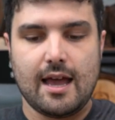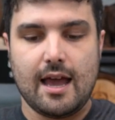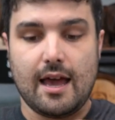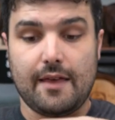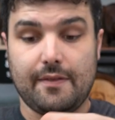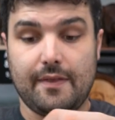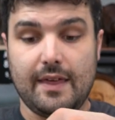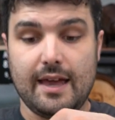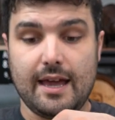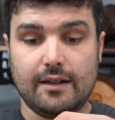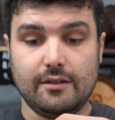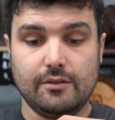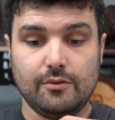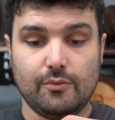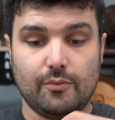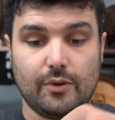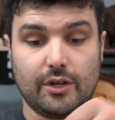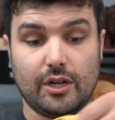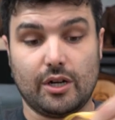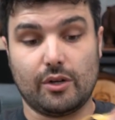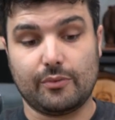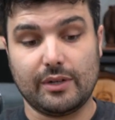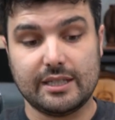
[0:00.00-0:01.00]
And then
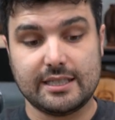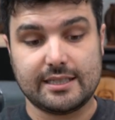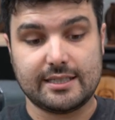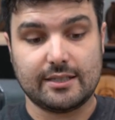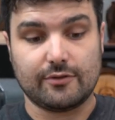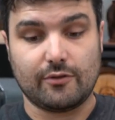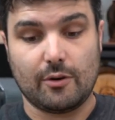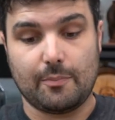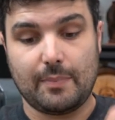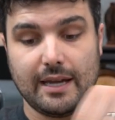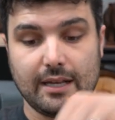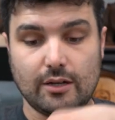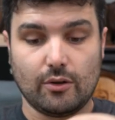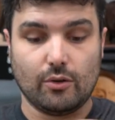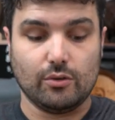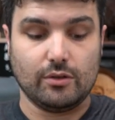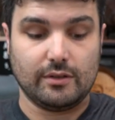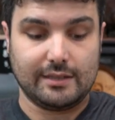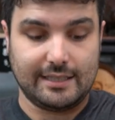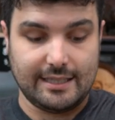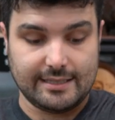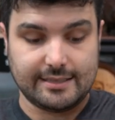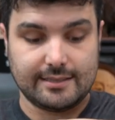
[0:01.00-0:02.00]
we're gonna rinse and repeat
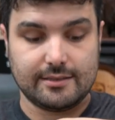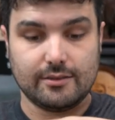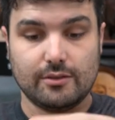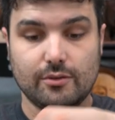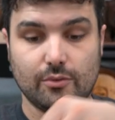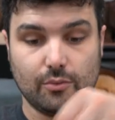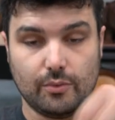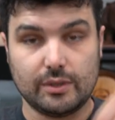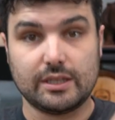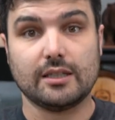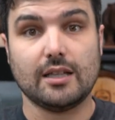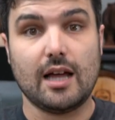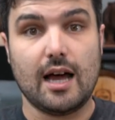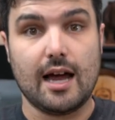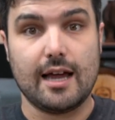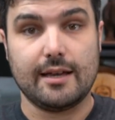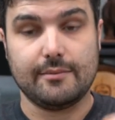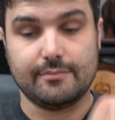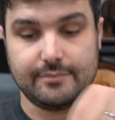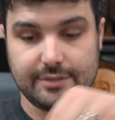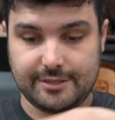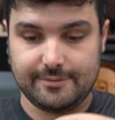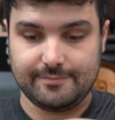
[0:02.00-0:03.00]
all of this with the
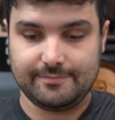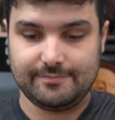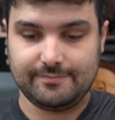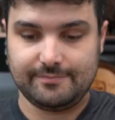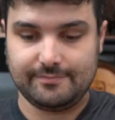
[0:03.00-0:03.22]
limes.